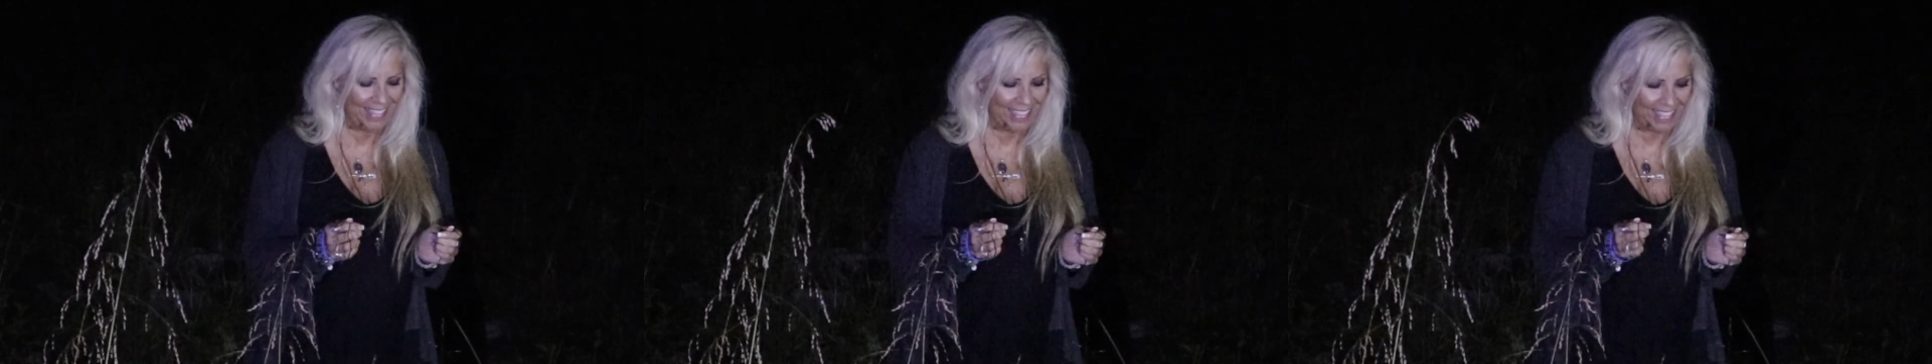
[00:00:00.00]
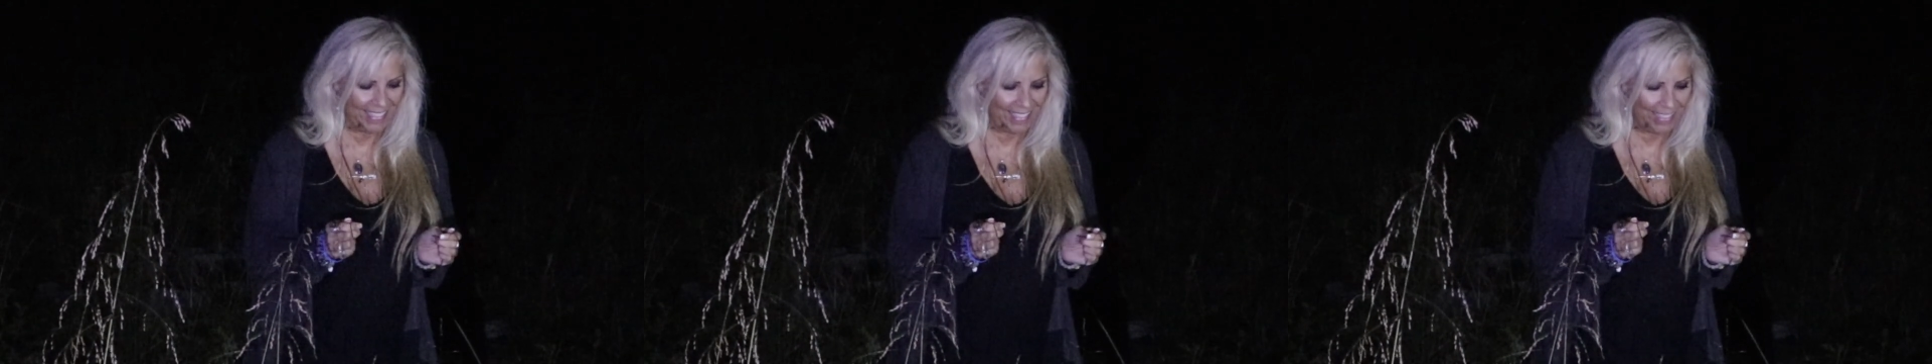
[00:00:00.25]

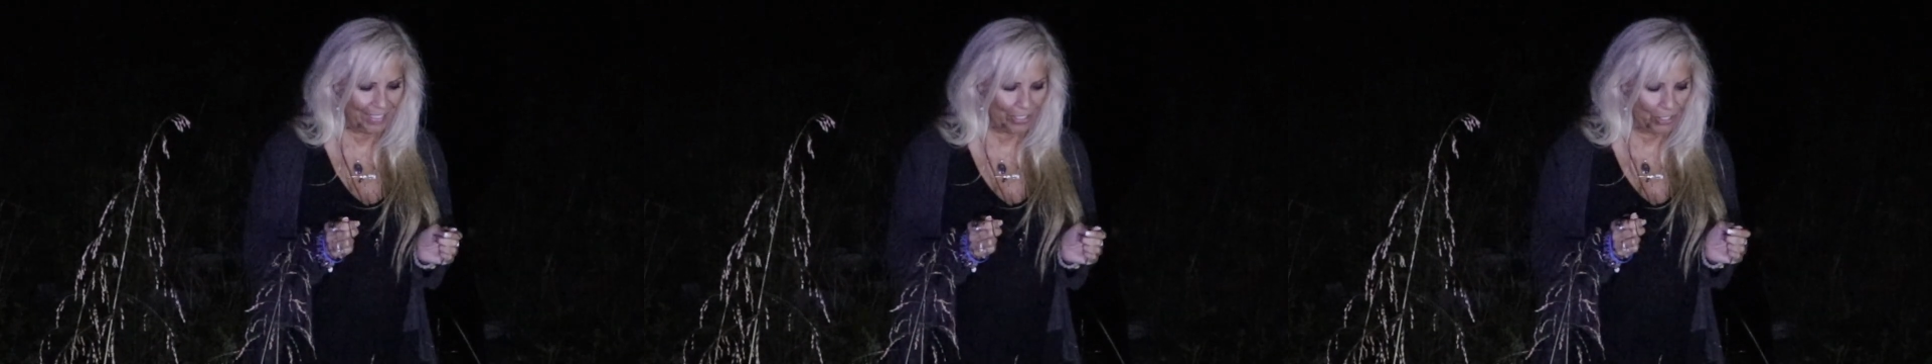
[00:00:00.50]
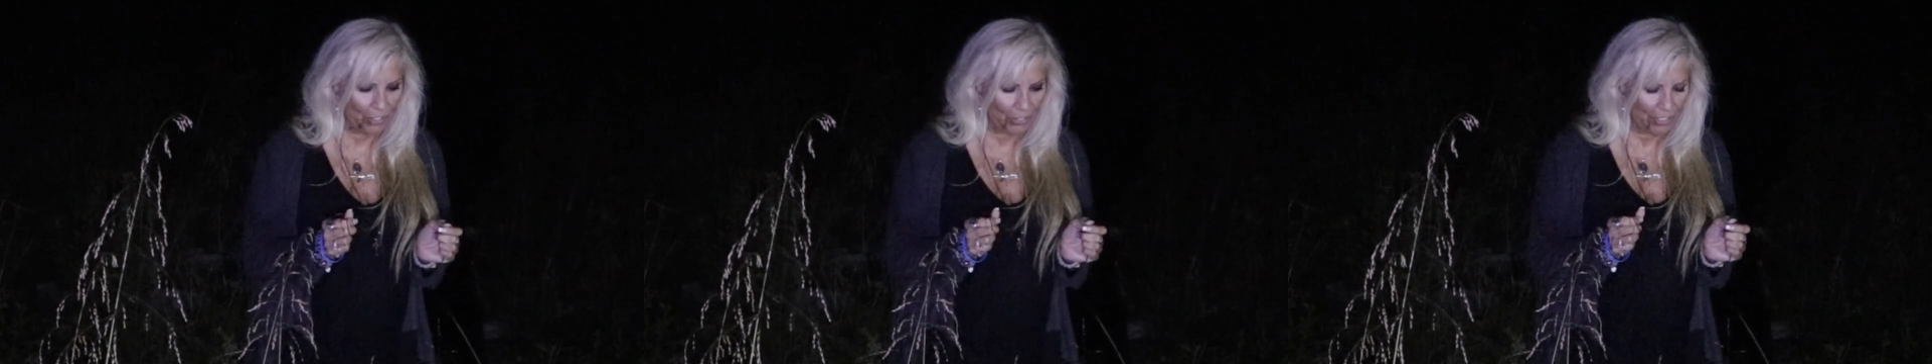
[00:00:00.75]
Thank have
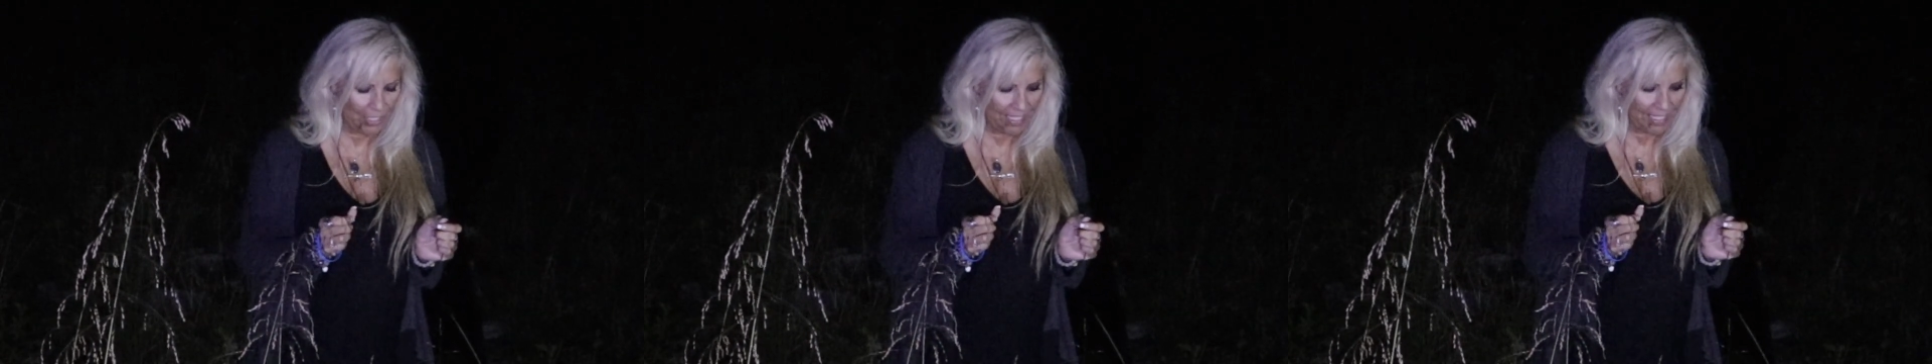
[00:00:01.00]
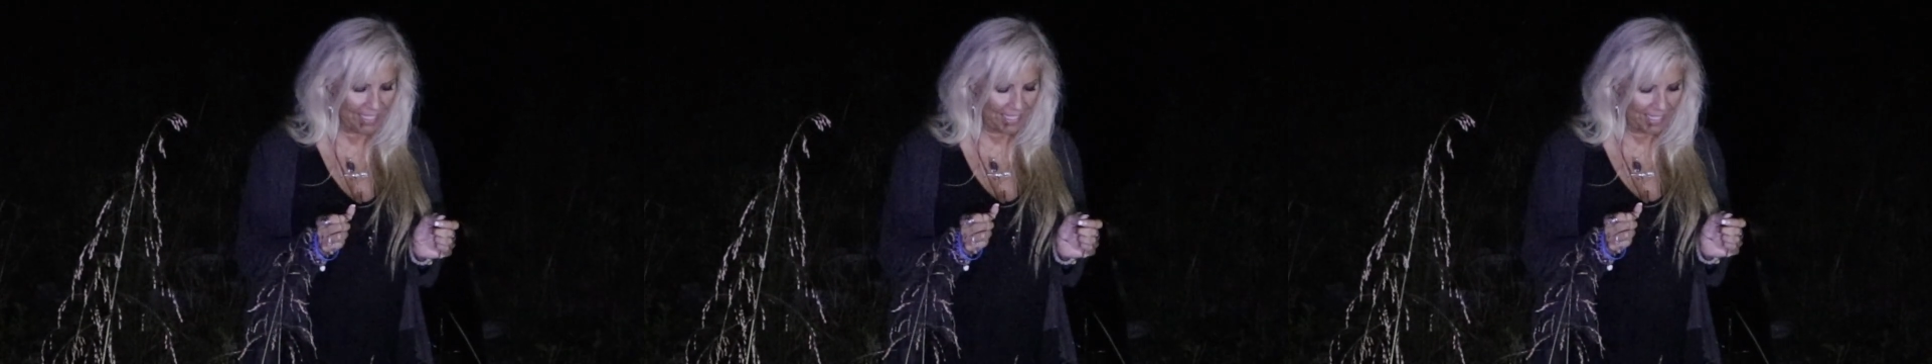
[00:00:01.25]
you. to cut that
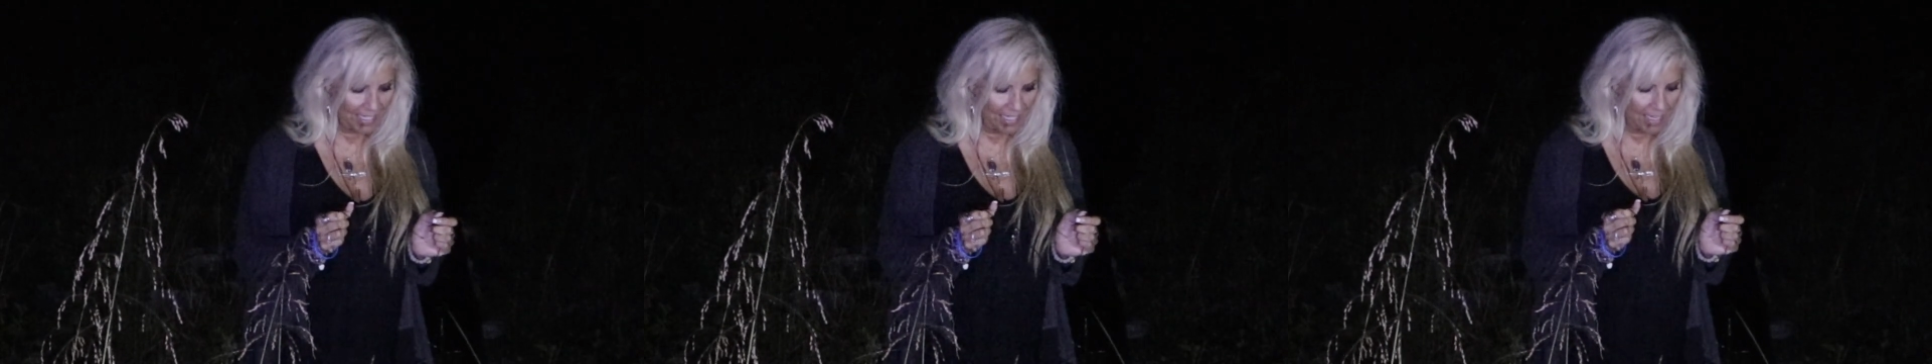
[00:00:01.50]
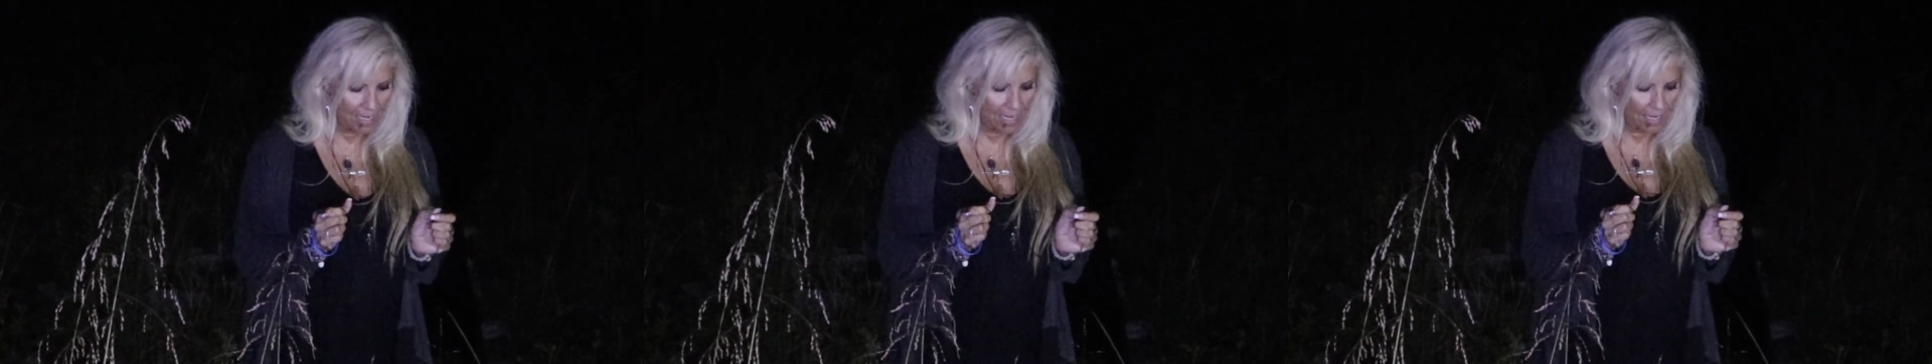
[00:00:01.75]
out.
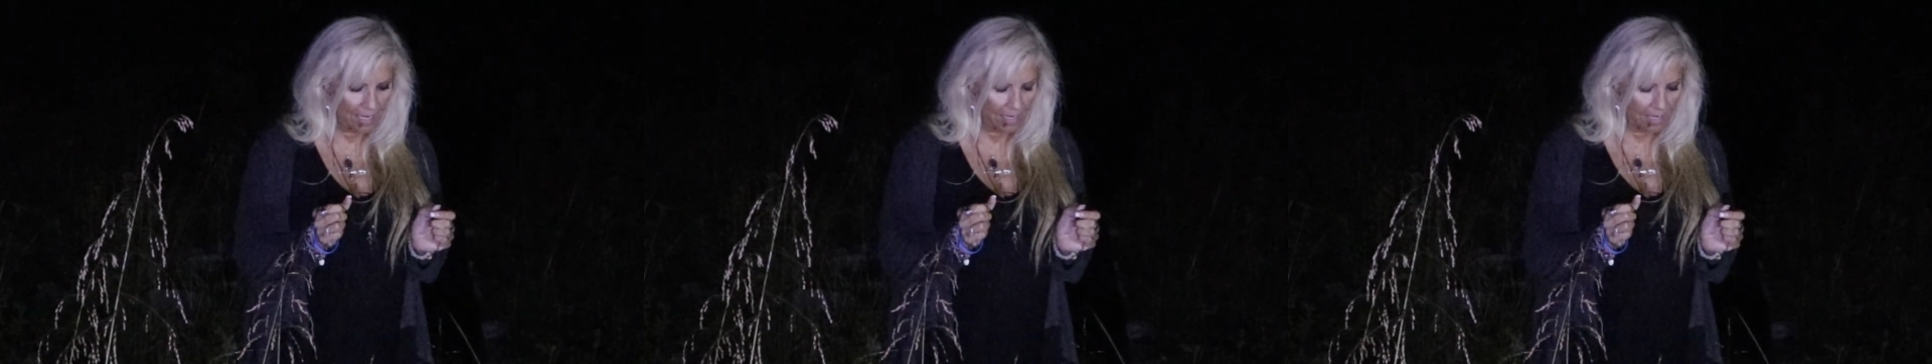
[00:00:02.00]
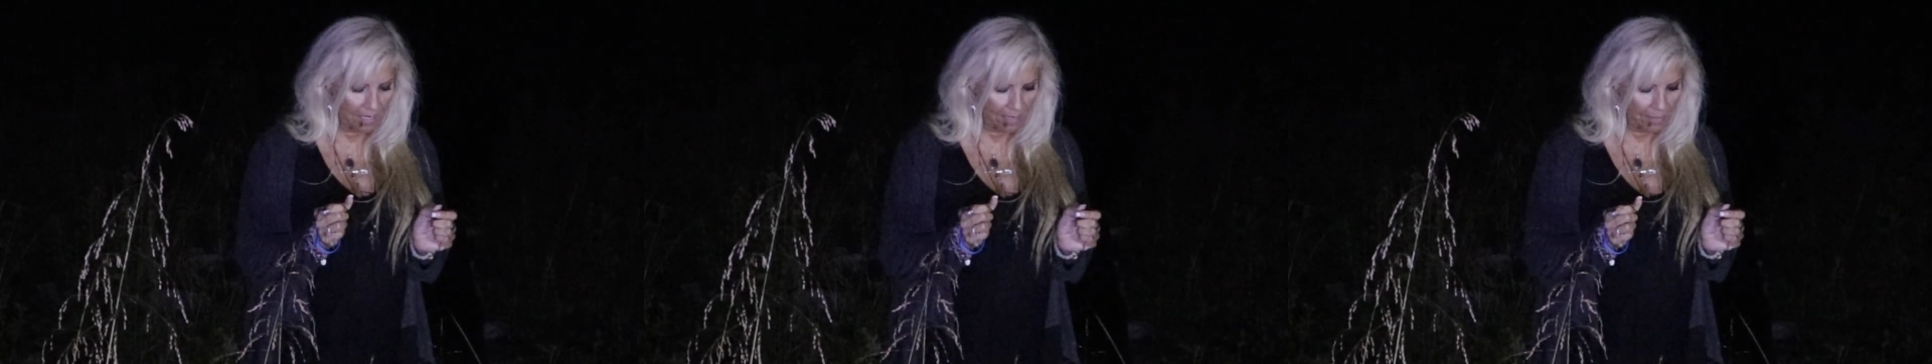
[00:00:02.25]

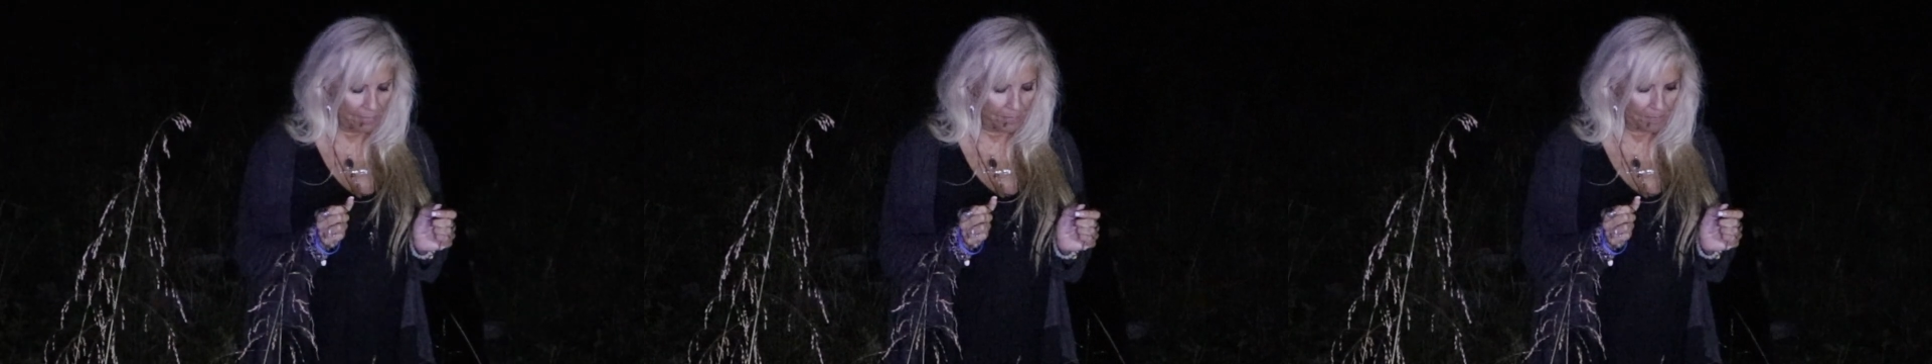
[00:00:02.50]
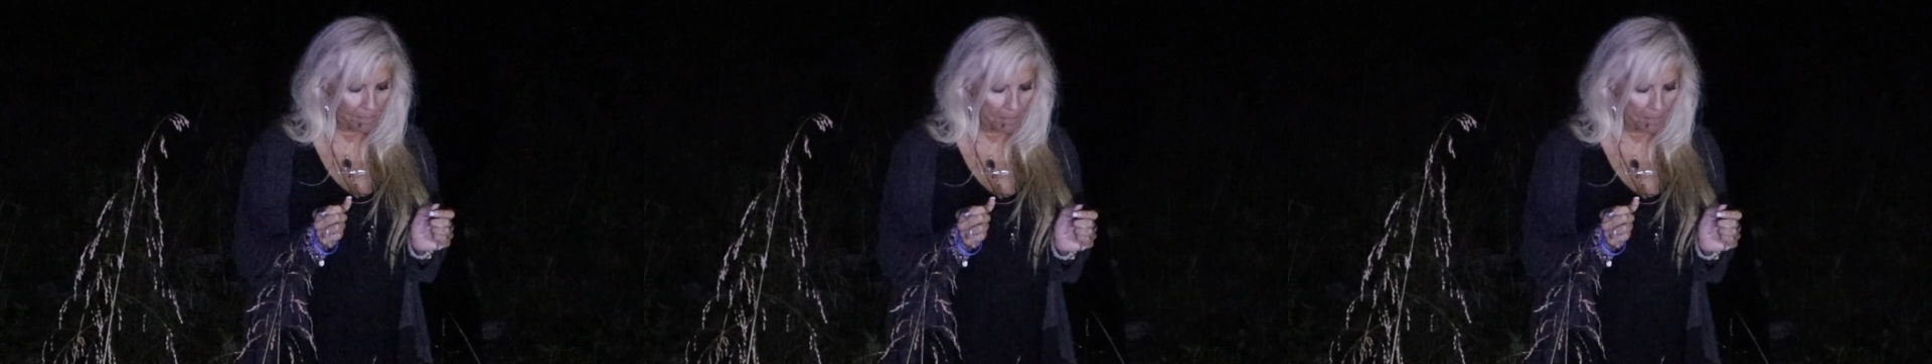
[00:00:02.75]
Um, I got